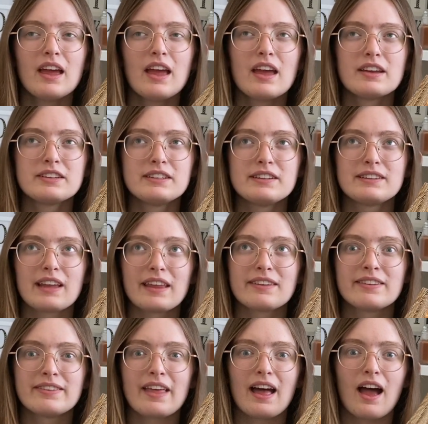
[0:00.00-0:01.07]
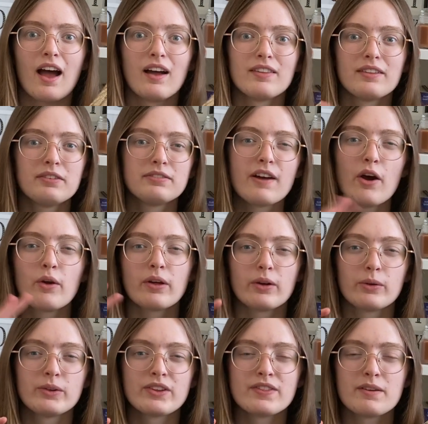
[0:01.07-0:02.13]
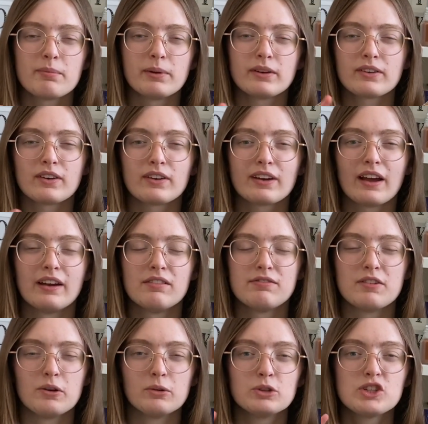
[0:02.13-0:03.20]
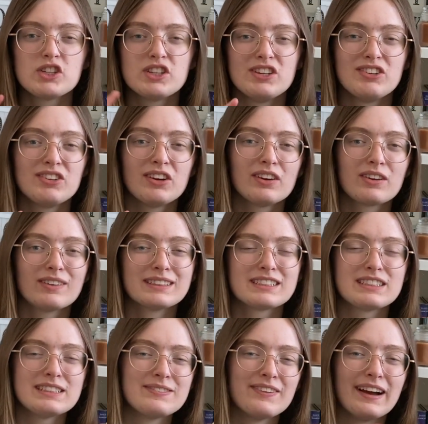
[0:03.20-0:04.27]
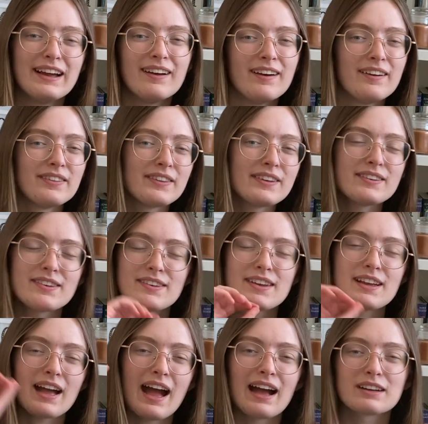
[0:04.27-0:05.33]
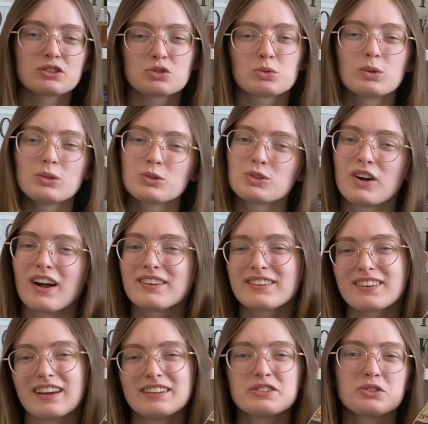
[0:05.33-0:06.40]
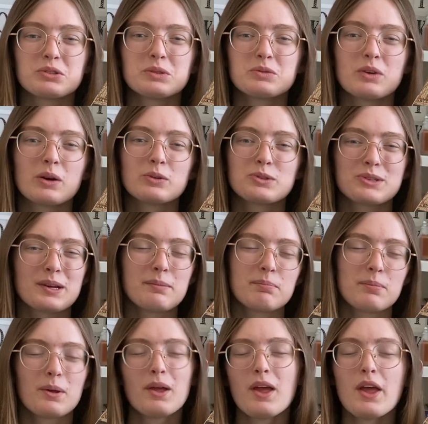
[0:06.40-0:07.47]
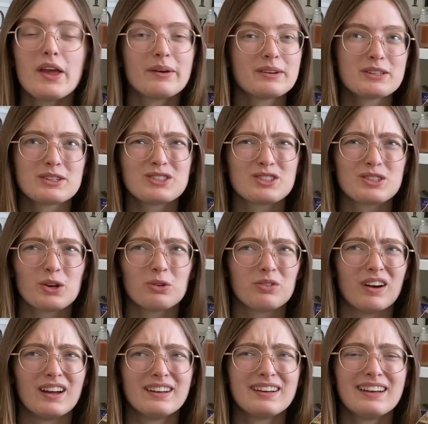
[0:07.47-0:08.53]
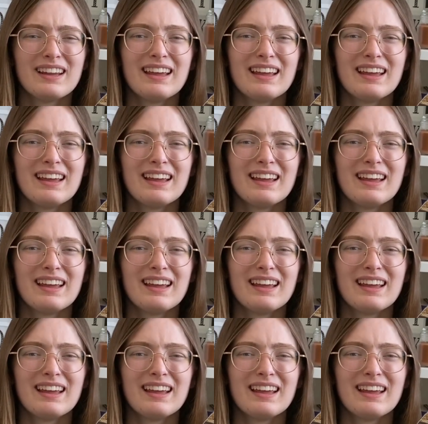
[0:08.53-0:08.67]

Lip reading: she says that the photos in the book are kind of photos she took when she went on this like actual cross-country road trip, which is so fun.